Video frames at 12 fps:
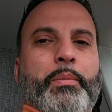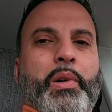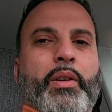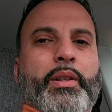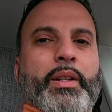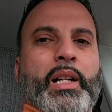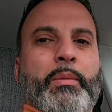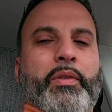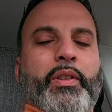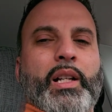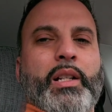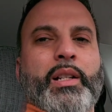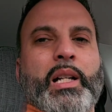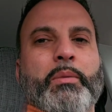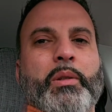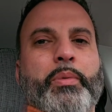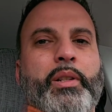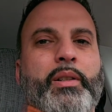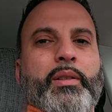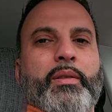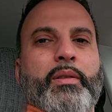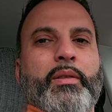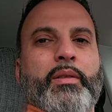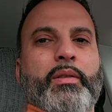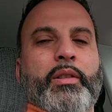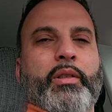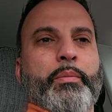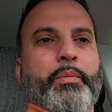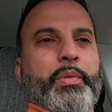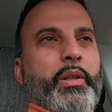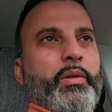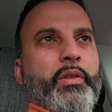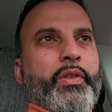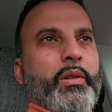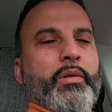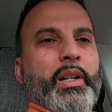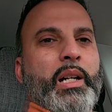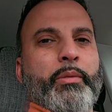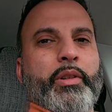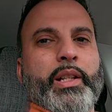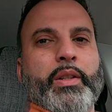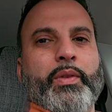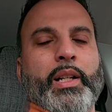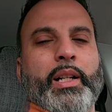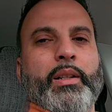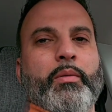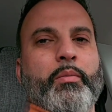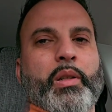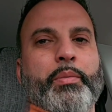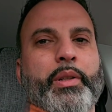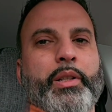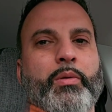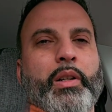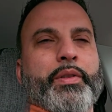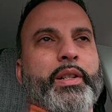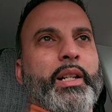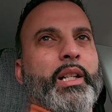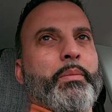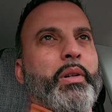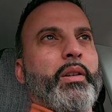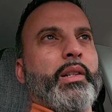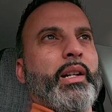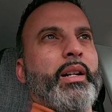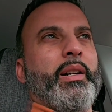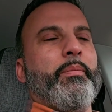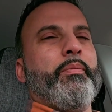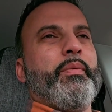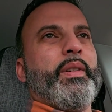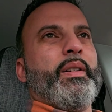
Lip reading: par time. If you got a timer, you can use a phone timer, that's fine, but put 12-second par time.